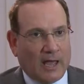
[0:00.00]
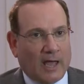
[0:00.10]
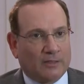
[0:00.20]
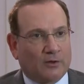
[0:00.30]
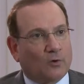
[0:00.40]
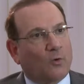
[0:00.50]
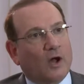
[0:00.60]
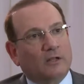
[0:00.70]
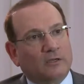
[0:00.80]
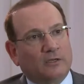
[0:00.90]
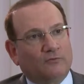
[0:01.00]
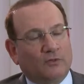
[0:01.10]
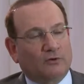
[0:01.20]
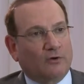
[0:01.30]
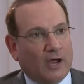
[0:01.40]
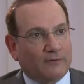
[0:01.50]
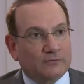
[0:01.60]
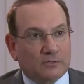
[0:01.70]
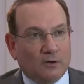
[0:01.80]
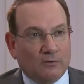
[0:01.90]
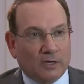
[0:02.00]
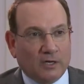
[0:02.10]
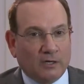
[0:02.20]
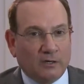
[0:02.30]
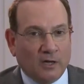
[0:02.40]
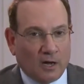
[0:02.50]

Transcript: and the quality of the grafts going in